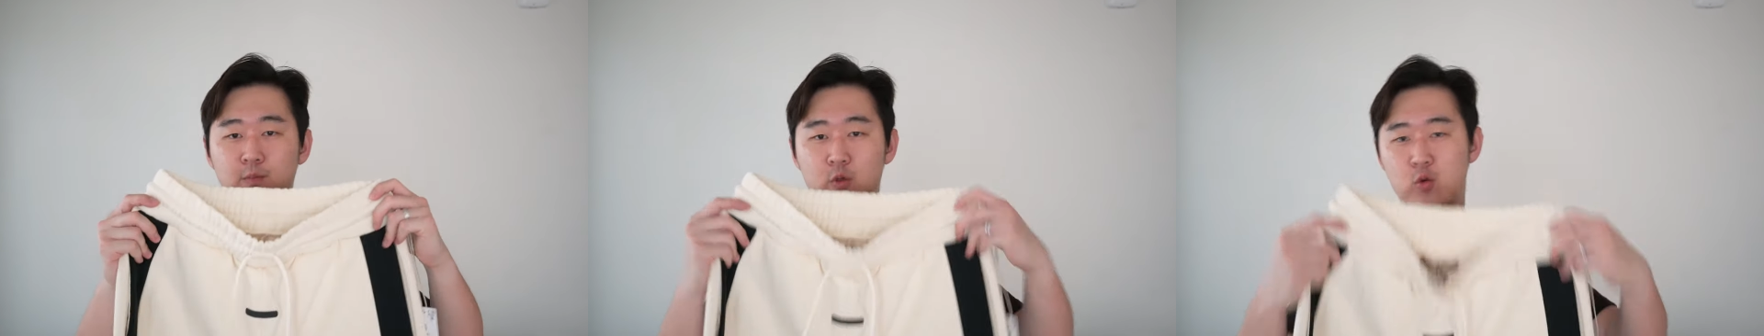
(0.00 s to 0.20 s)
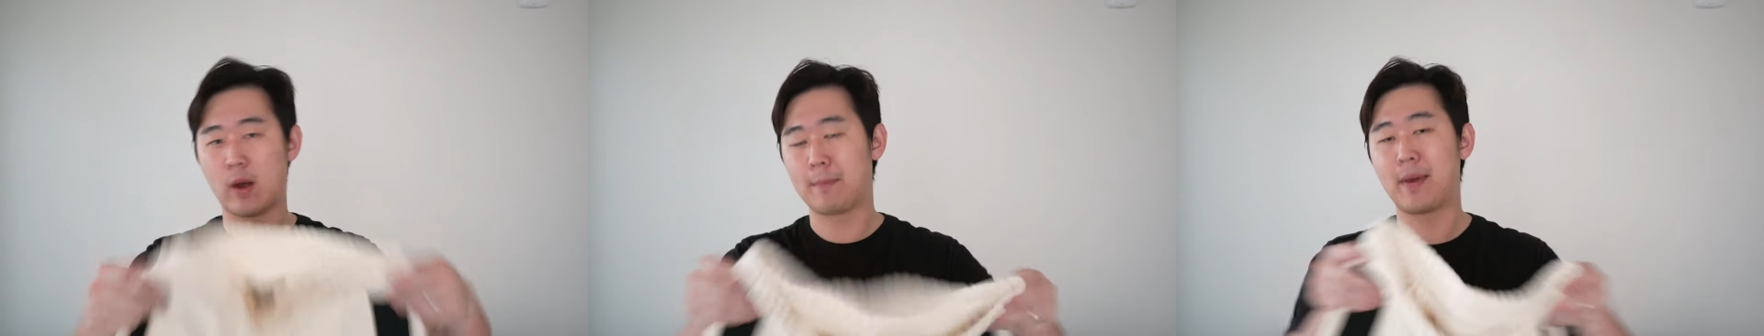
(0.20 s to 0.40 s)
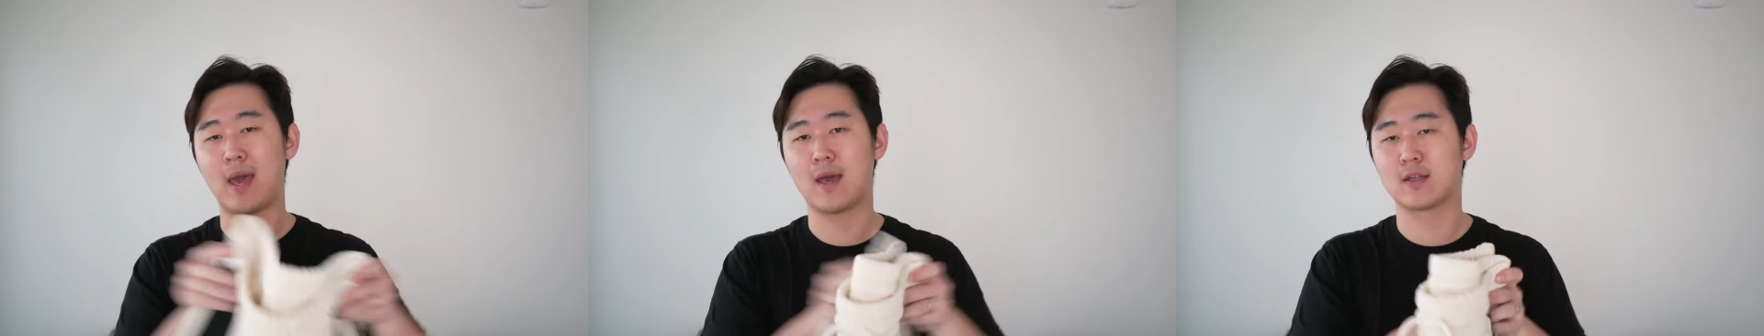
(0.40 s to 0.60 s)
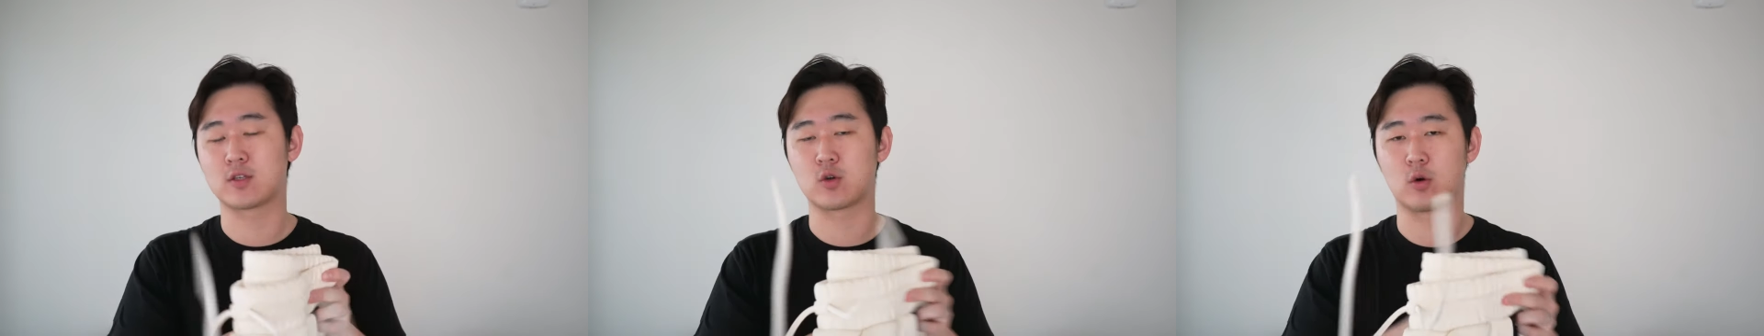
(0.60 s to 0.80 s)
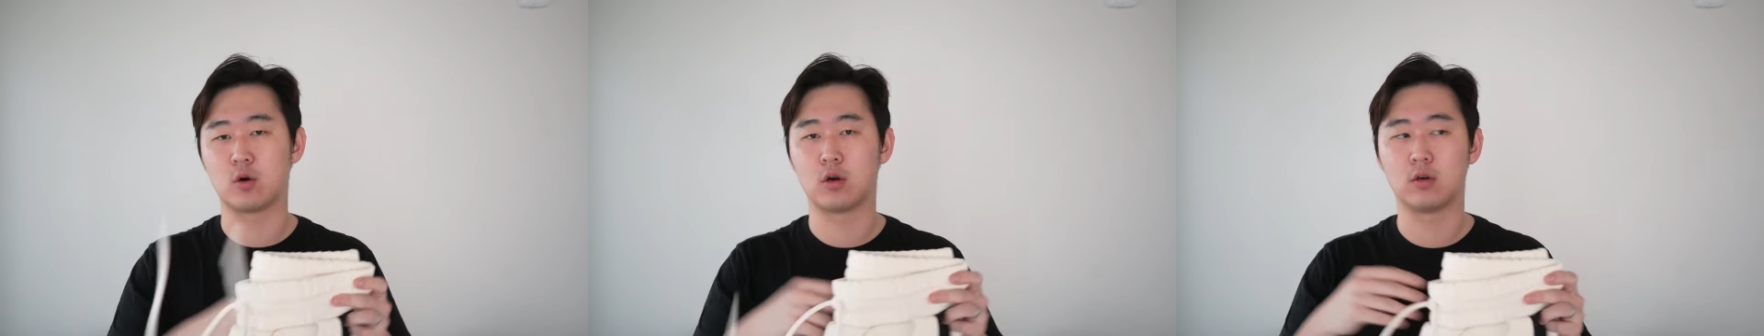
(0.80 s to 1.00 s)

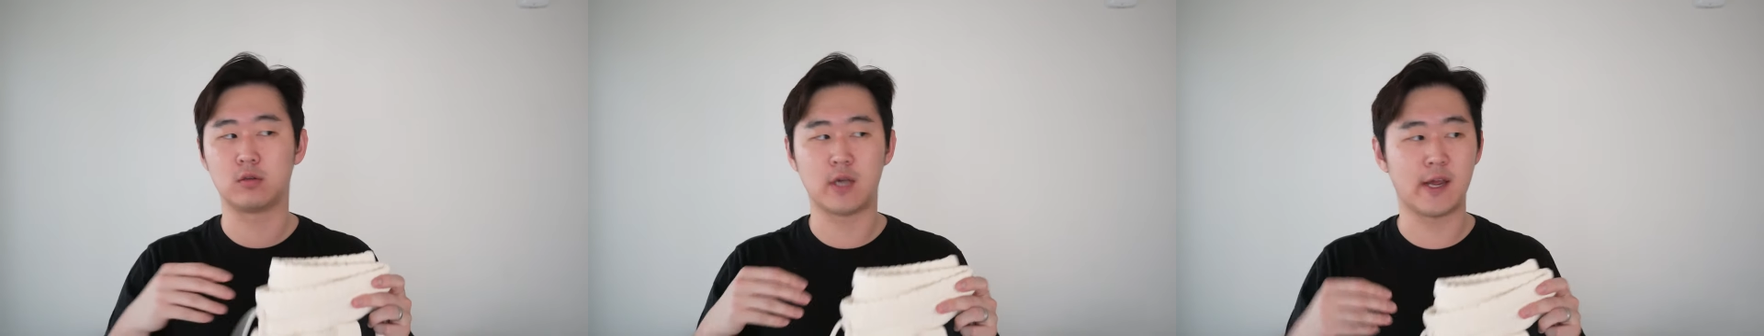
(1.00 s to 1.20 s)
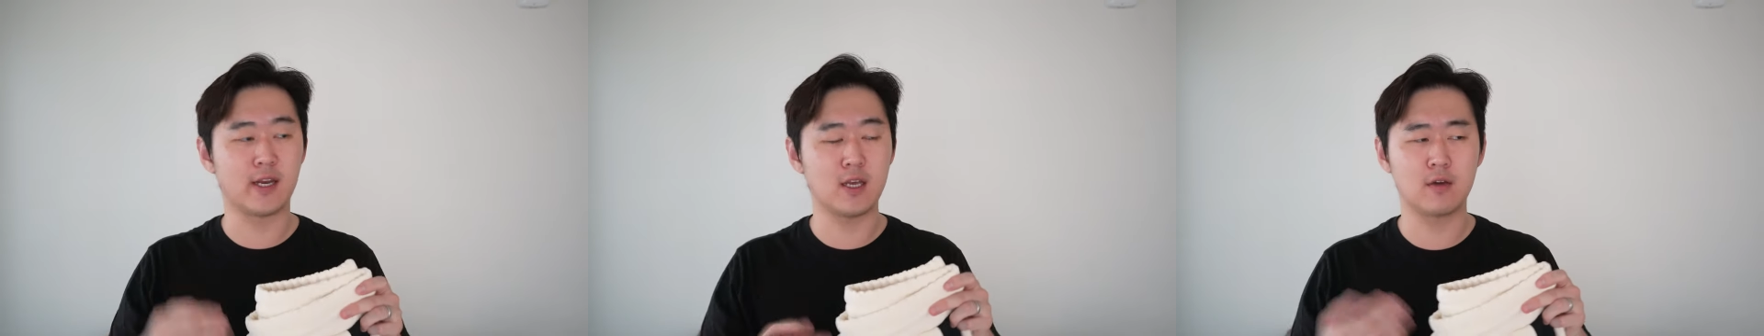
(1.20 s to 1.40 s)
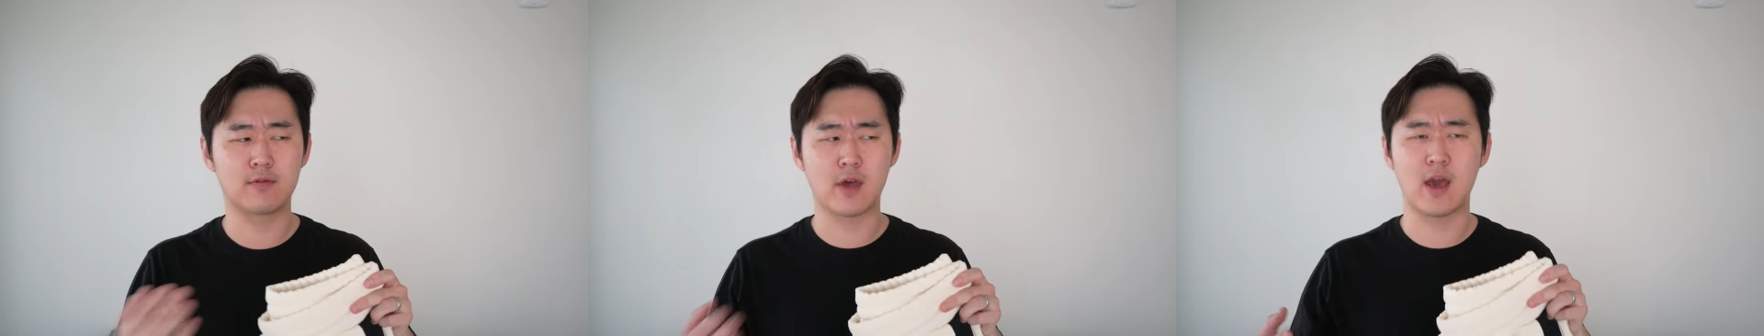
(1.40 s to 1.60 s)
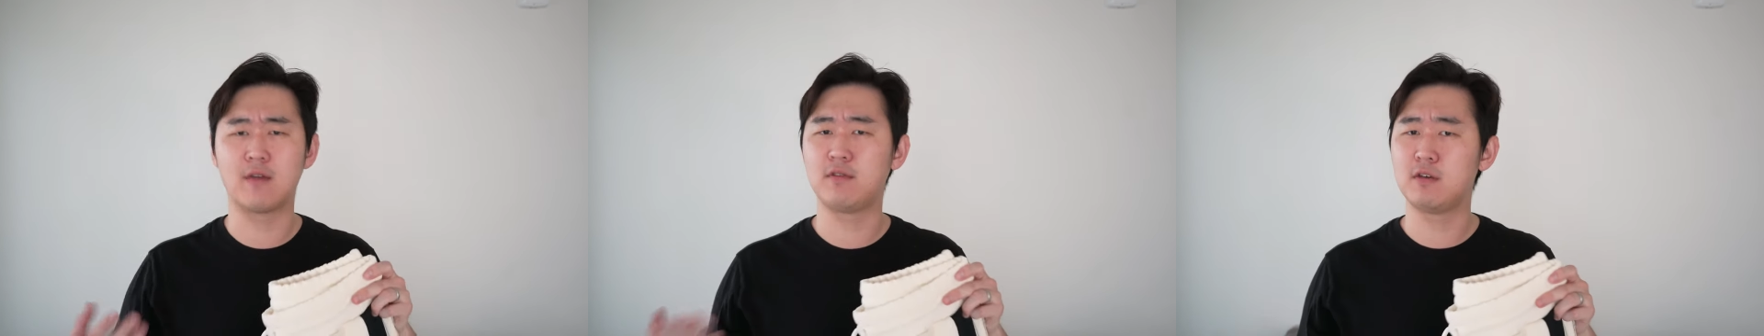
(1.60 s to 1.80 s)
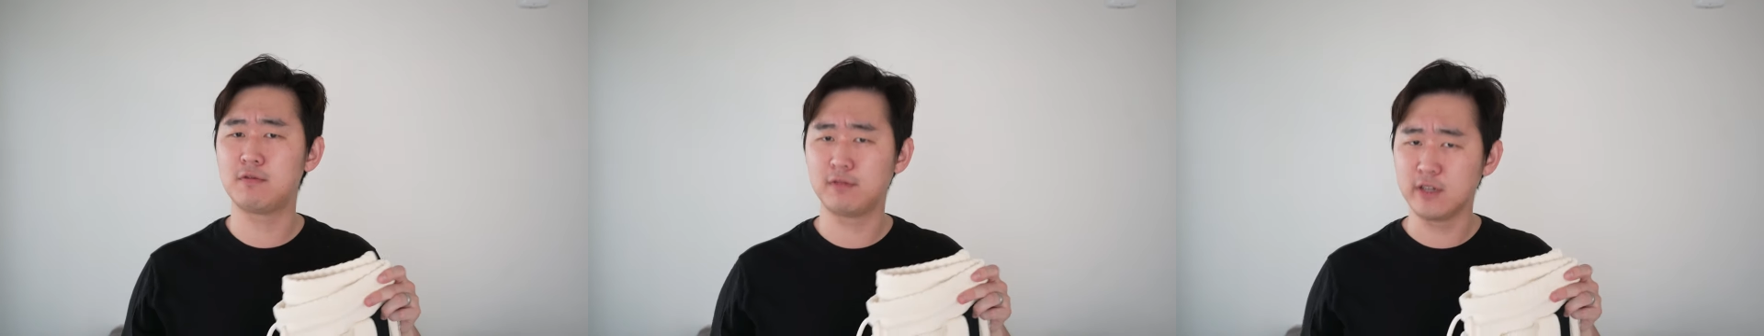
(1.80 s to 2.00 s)
sweatpants or any of the
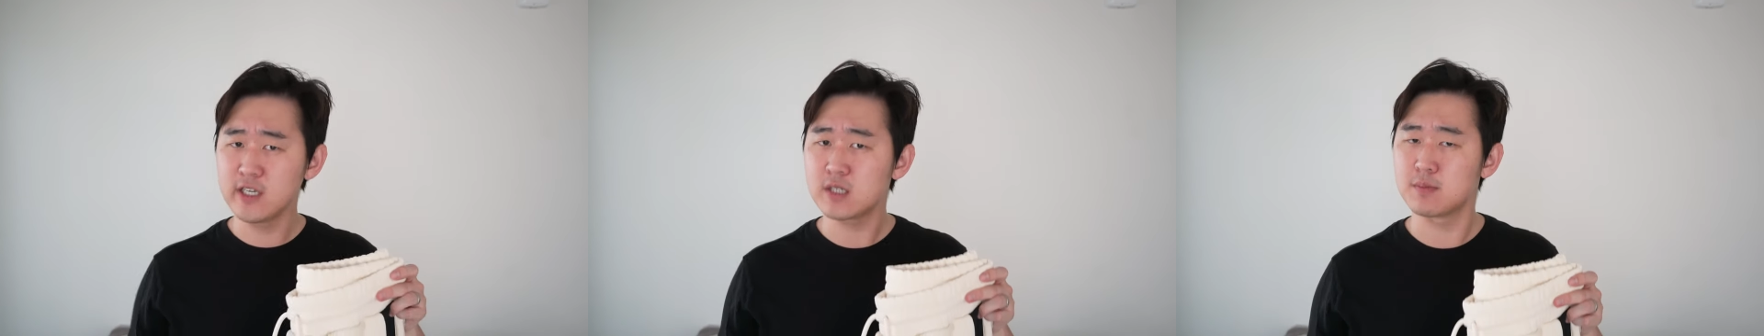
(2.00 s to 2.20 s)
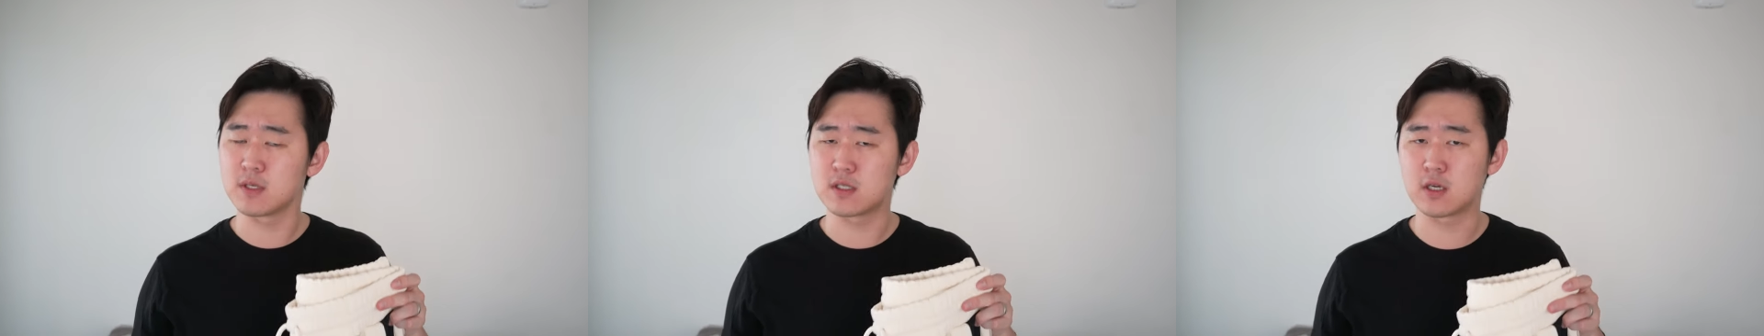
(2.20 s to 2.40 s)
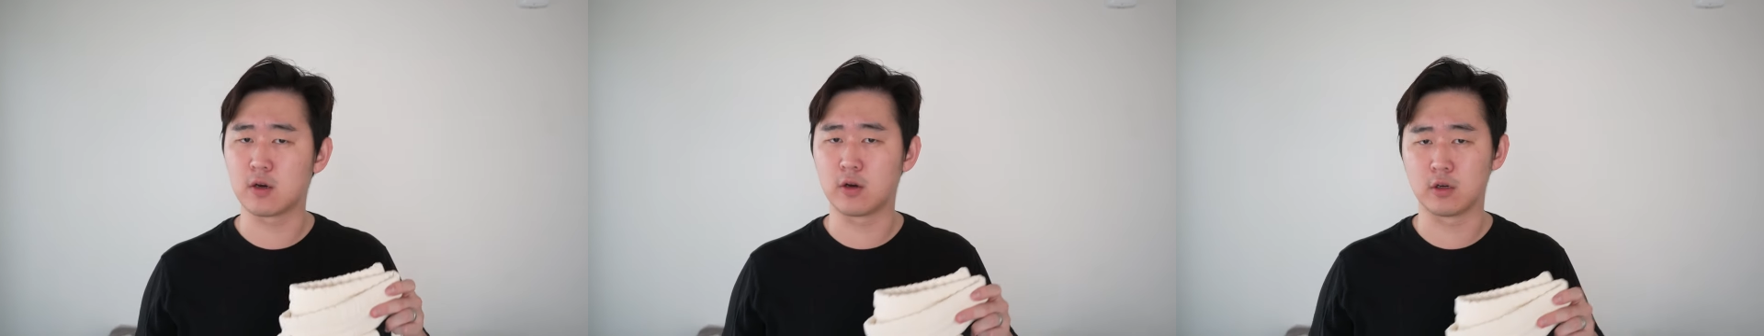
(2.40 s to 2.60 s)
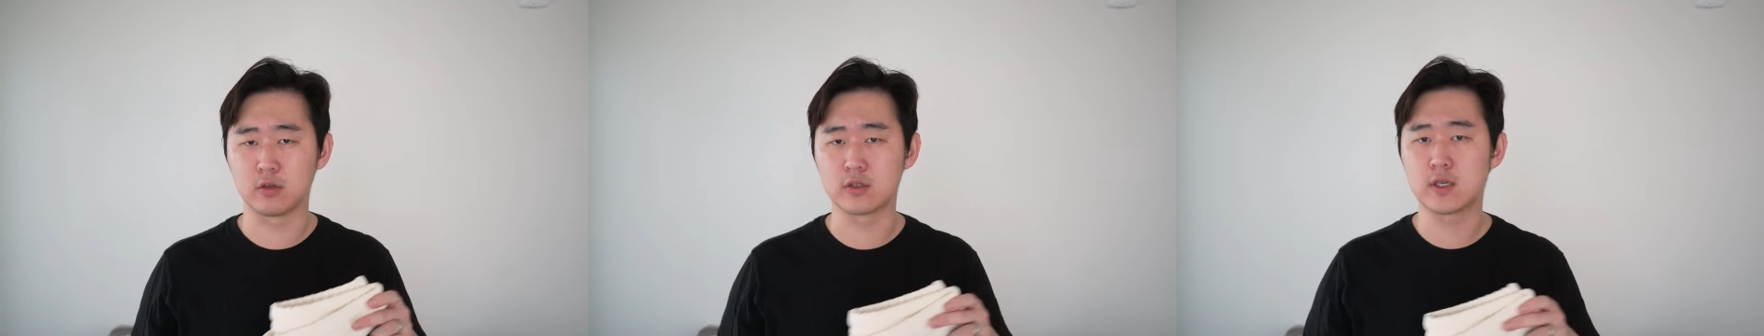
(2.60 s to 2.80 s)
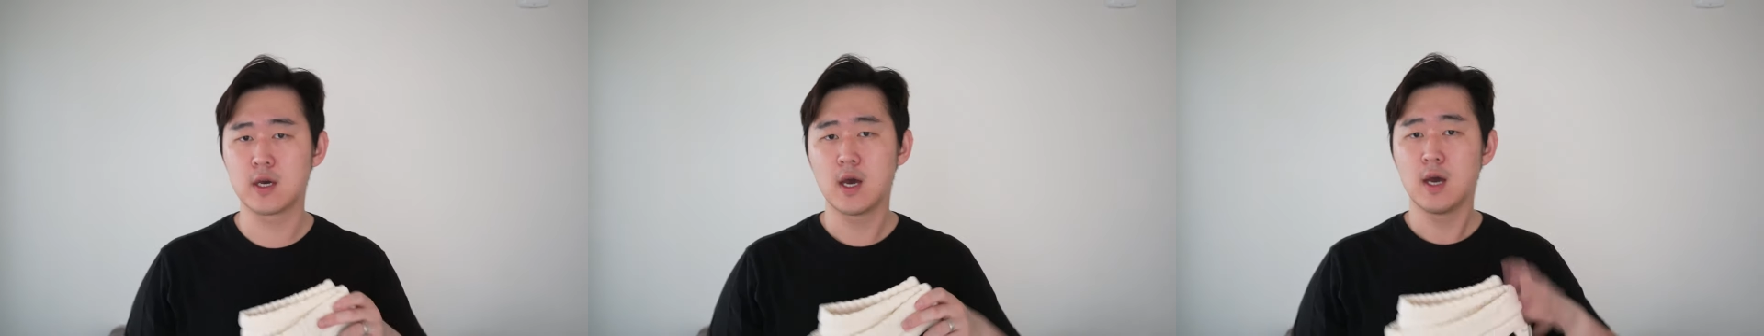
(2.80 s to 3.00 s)
heavy fleece materials,